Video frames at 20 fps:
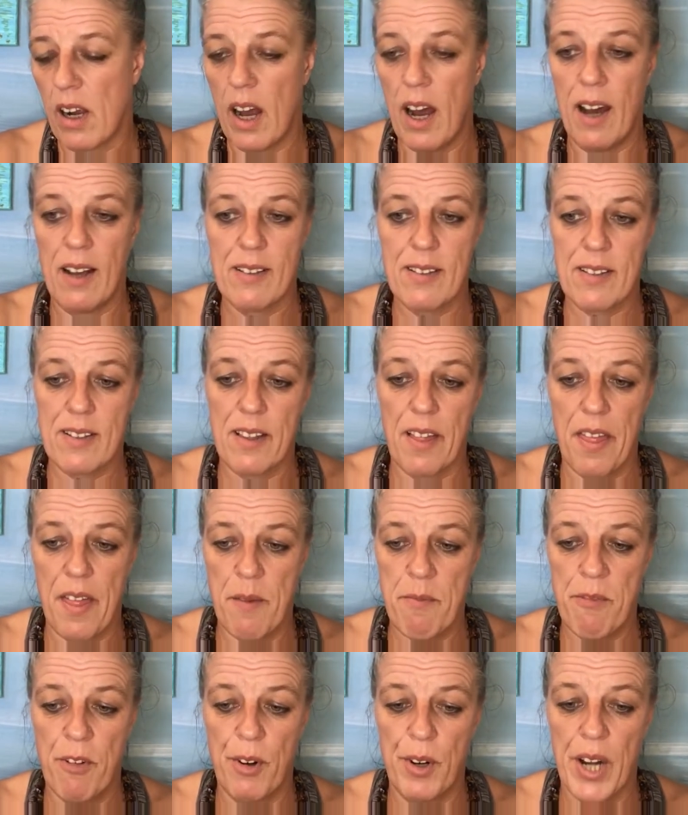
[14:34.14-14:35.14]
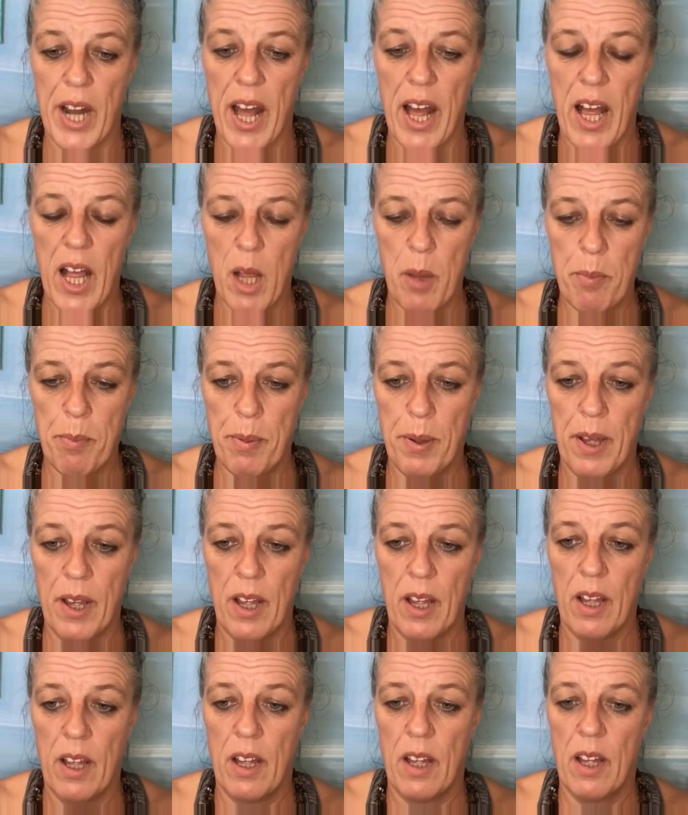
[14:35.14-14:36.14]
ask them for help,
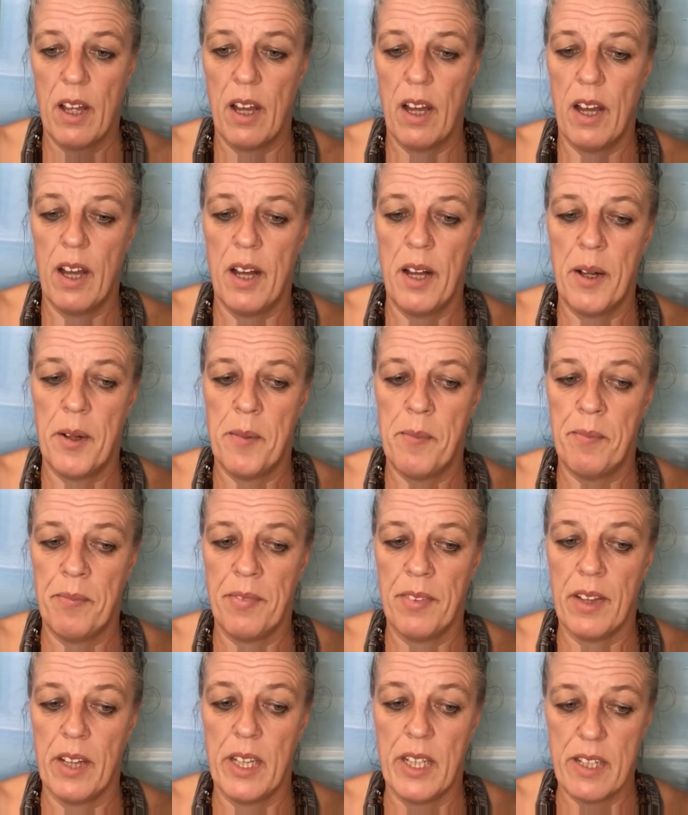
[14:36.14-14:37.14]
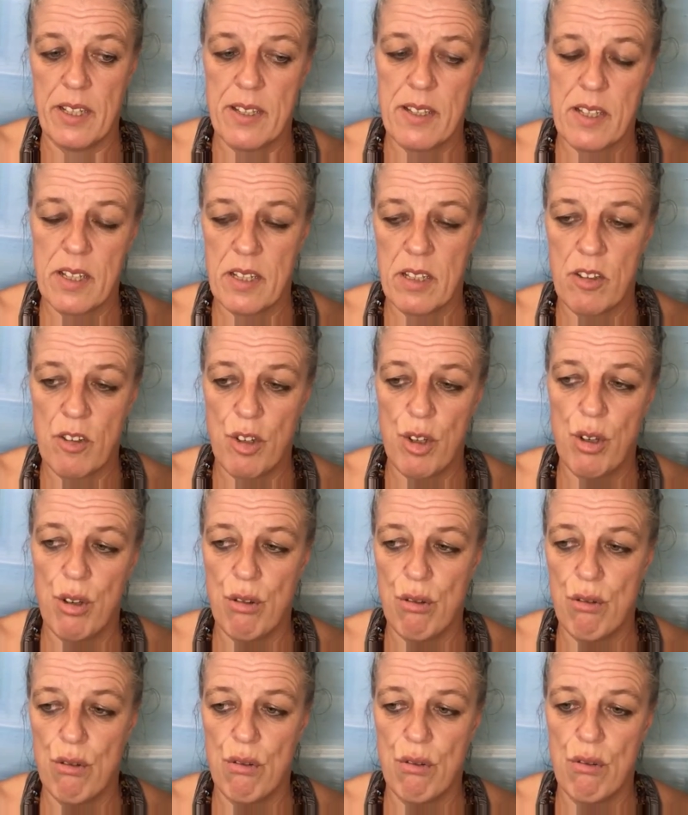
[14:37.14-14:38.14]
listen
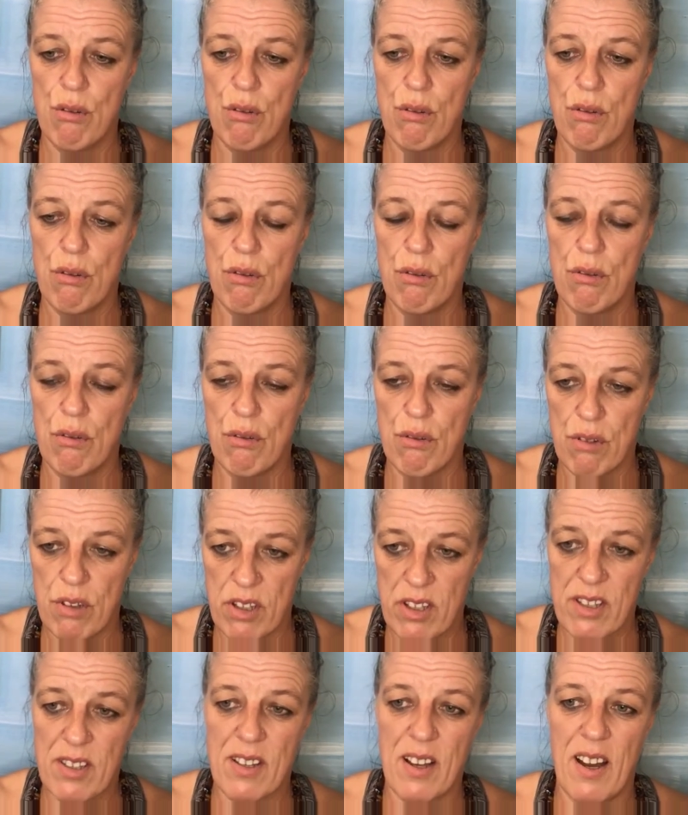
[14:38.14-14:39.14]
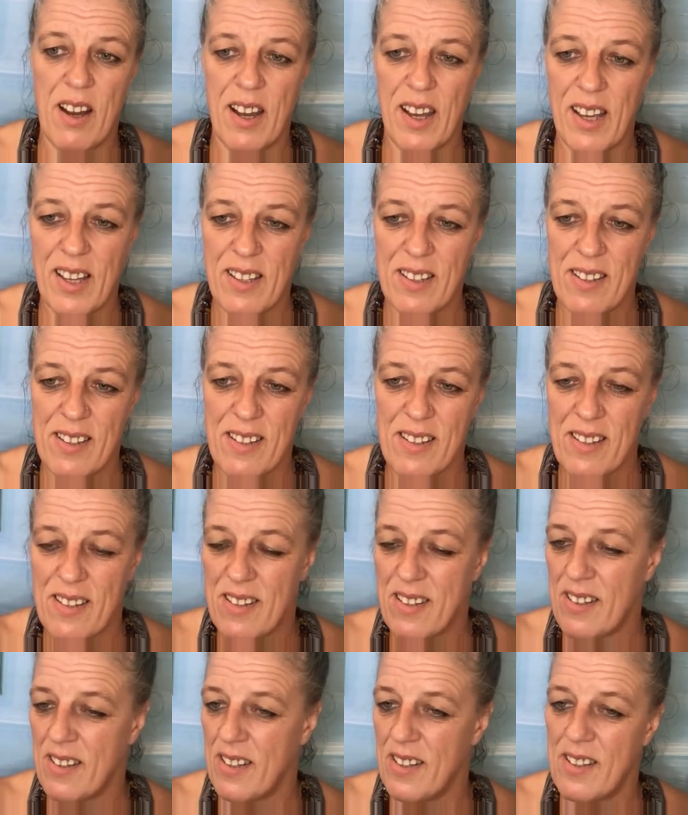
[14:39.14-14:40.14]
to
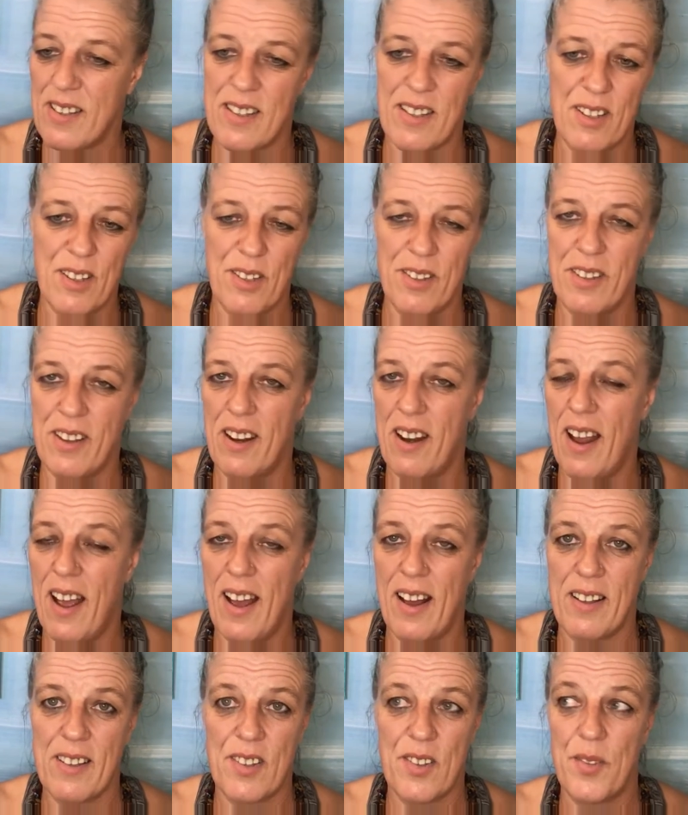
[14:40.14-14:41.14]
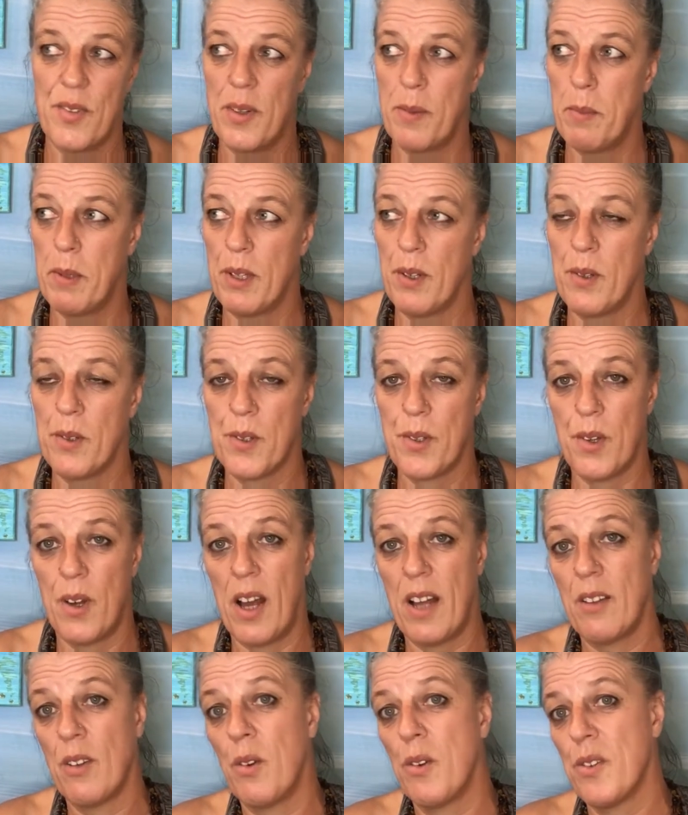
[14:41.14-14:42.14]
signs, listen to their answer, but
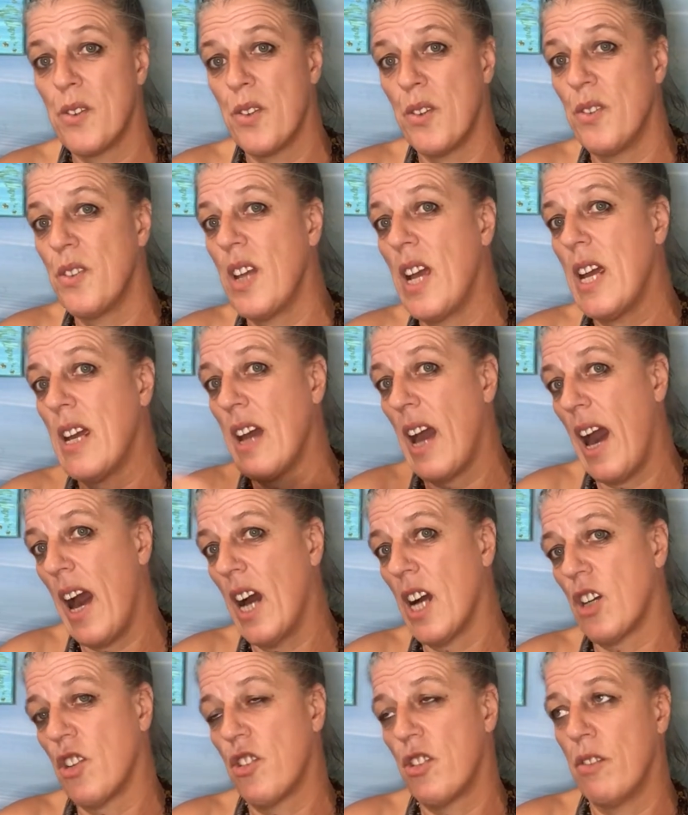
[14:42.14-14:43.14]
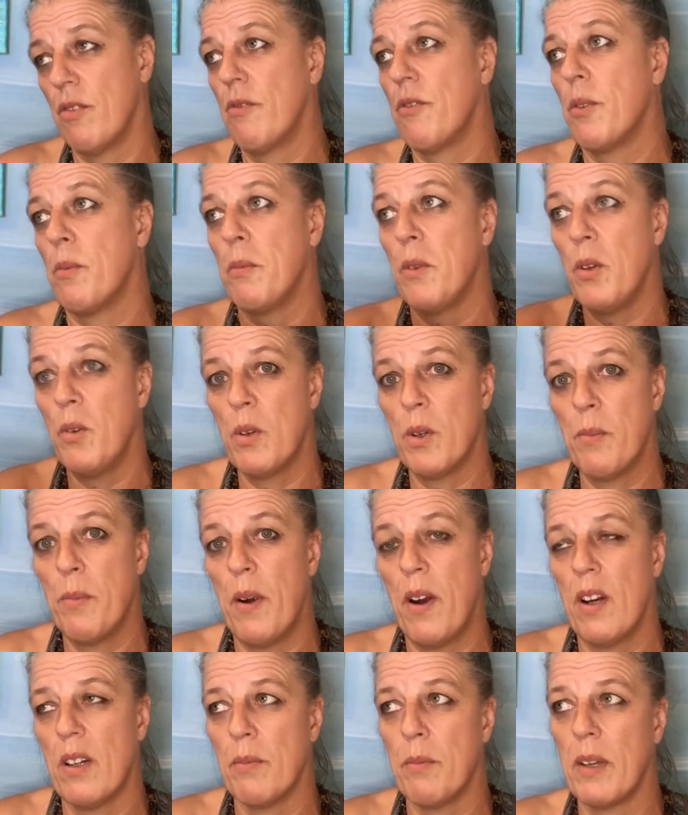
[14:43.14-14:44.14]
also take action from your
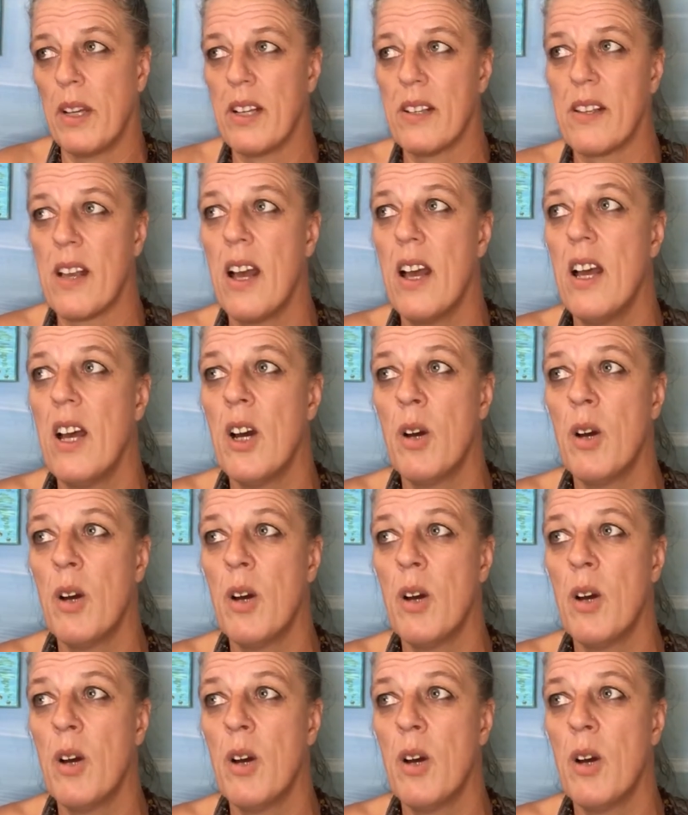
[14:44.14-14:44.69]
part, because